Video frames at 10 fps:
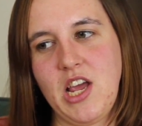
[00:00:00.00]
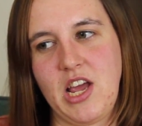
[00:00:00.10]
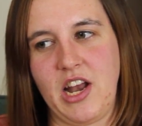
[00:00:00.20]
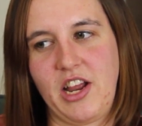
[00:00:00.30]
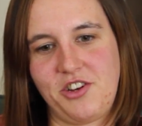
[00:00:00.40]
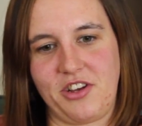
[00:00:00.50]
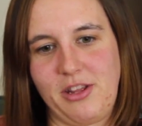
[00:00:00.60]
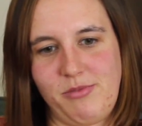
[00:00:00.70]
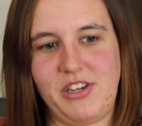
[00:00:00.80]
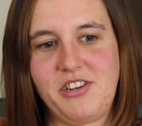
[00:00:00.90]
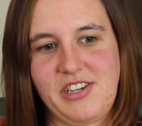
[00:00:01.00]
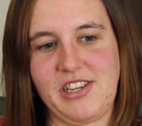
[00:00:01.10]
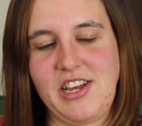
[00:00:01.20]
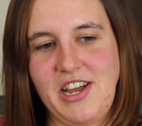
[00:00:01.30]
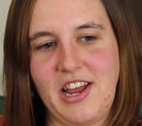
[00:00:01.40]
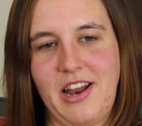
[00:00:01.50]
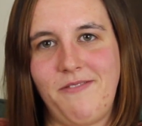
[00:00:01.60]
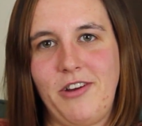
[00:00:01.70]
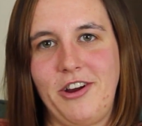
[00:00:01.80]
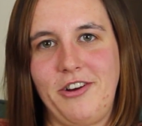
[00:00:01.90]
And I took them seriously, and
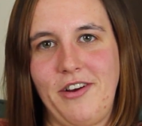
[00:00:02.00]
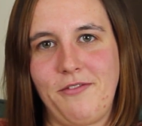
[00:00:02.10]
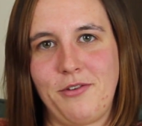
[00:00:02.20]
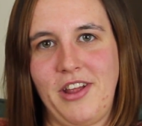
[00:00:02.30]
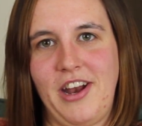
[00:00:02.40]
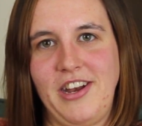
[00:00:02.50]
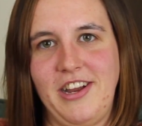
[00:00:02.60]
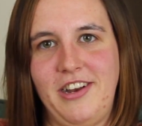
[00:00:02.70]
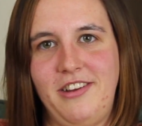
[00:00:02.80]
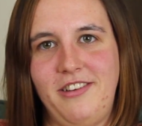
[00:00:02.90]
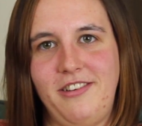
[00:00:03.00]
I'm very grateful that I did.